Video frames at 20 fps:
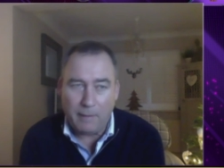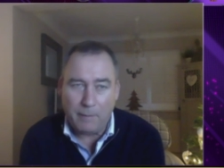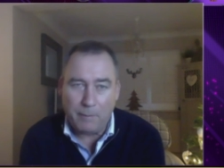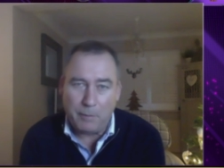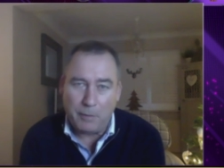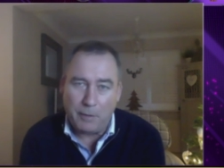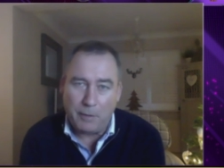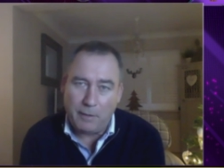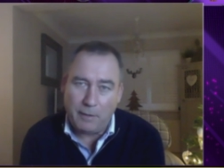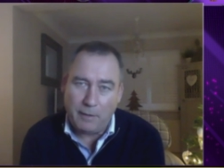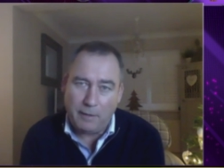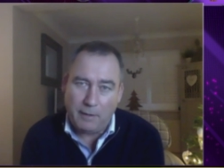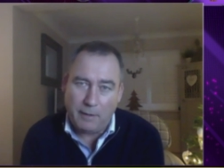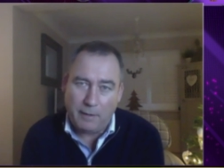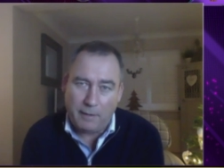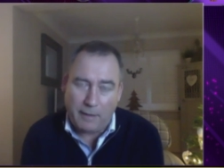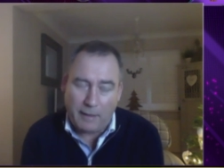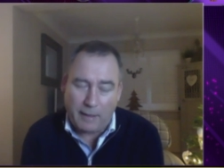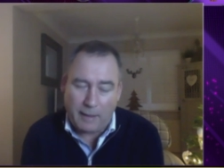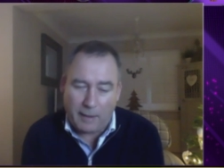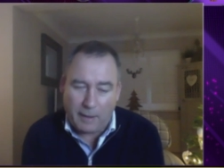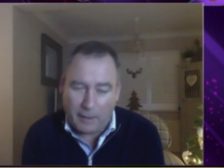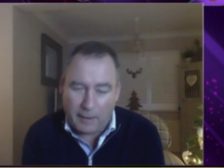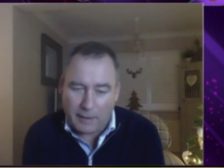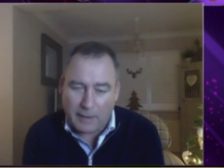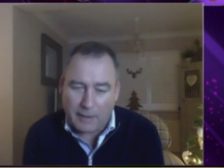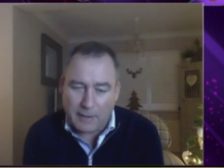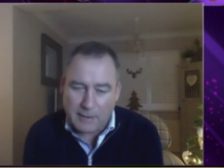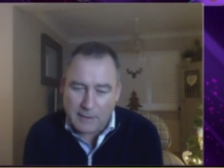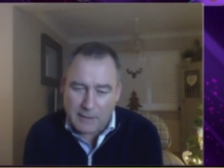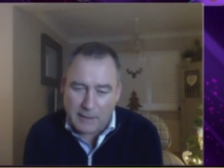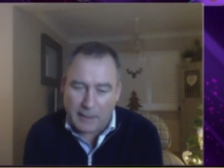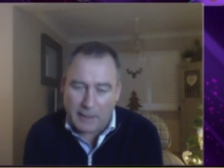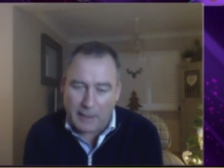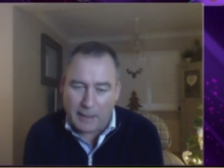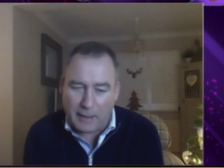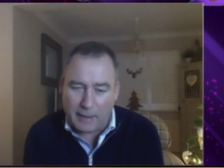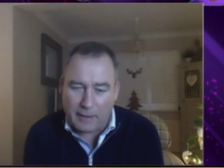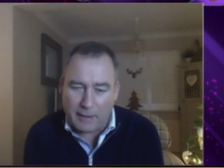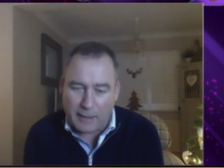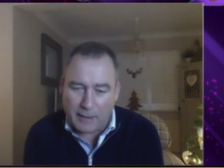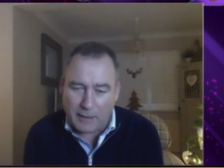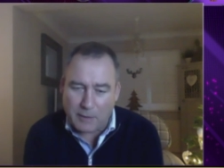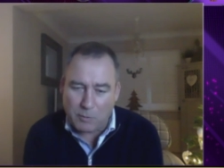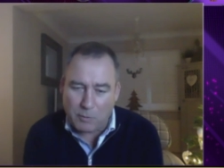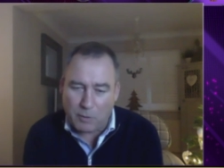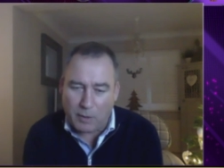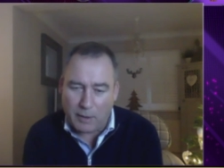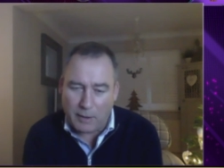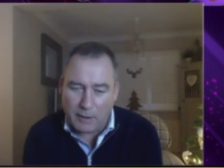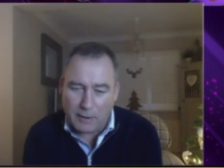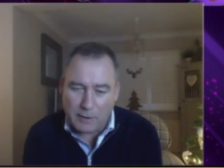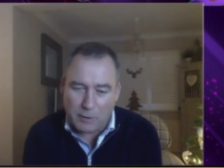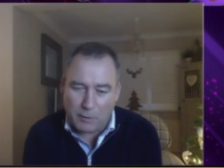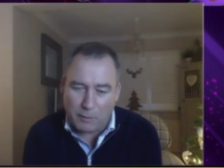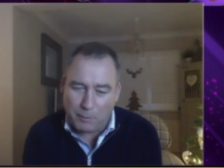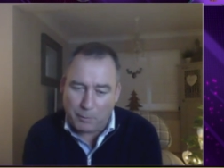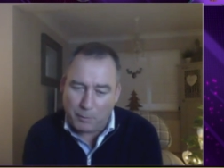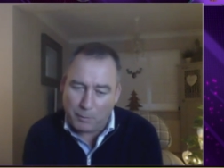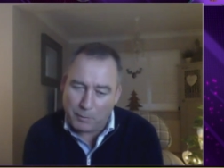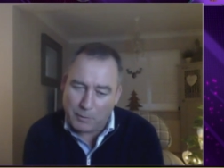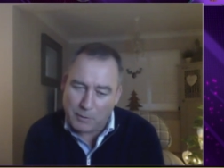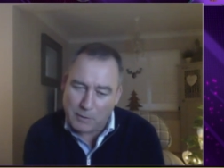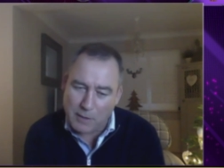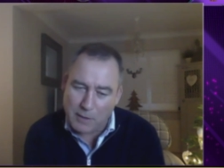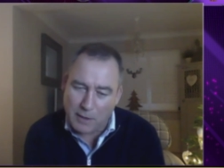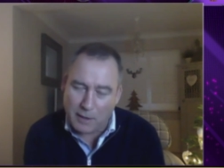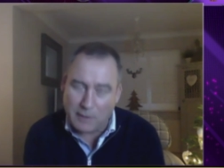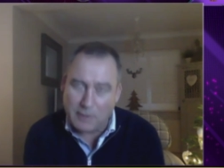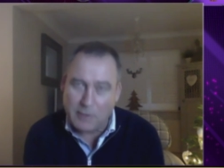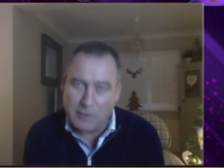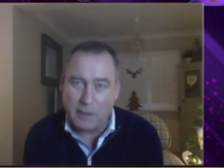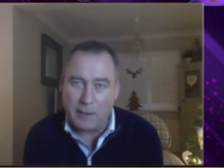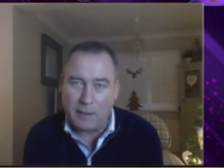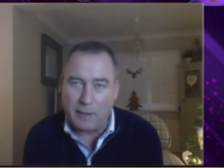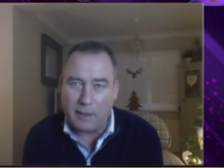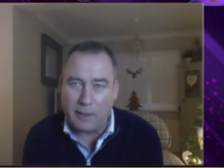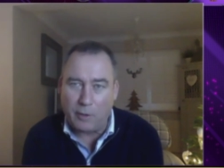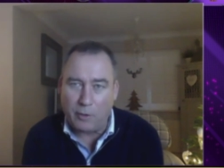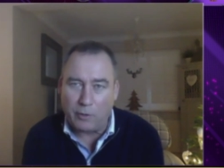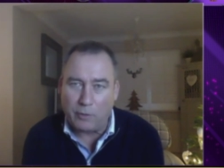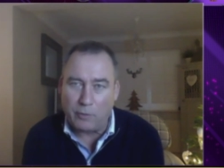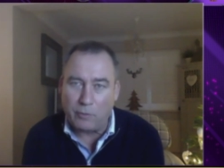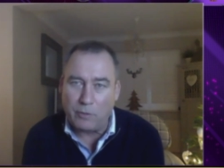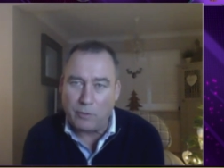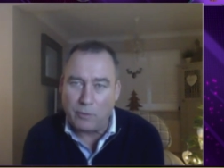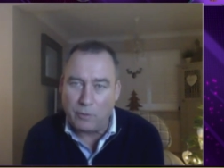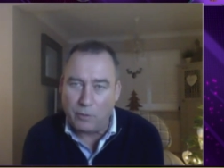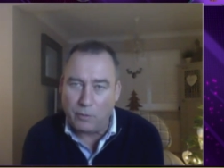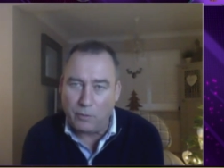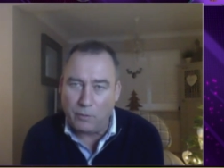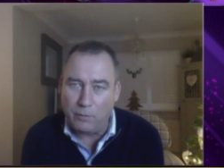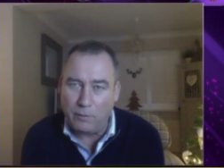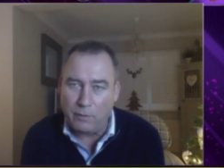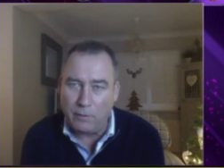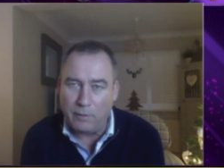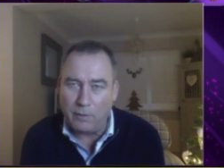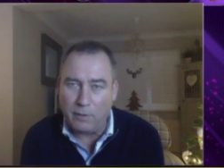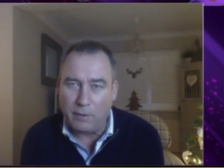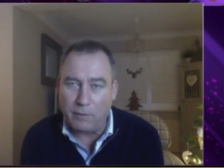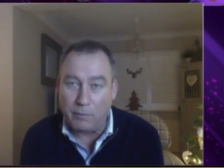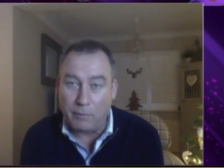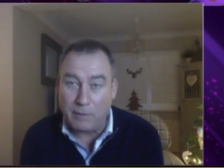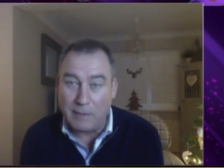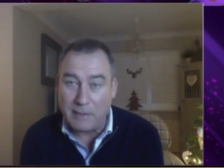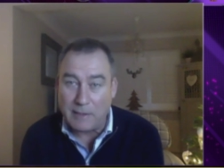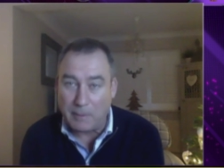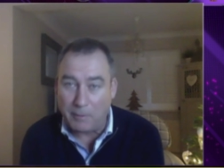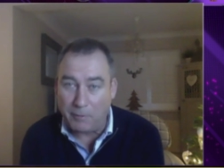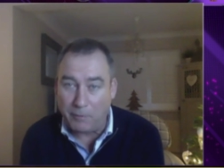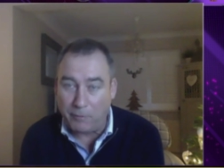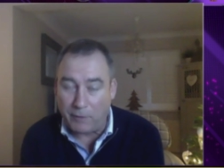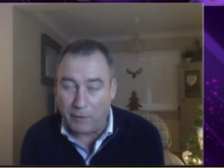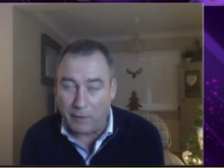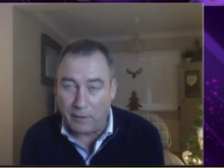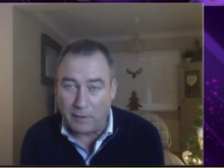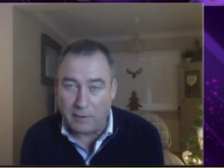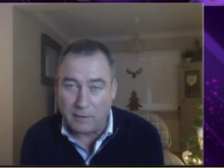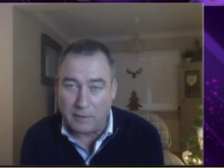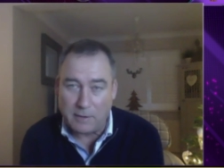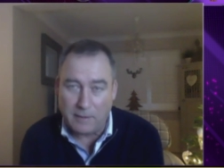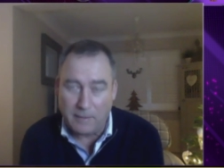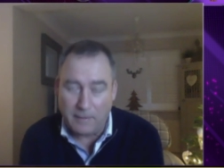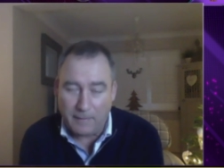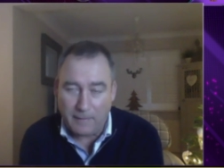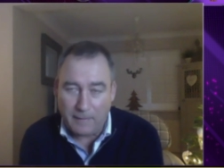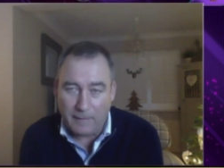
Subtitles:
But yeah, I can see that. That's why it's so important, because last year they got to 3 semi-finals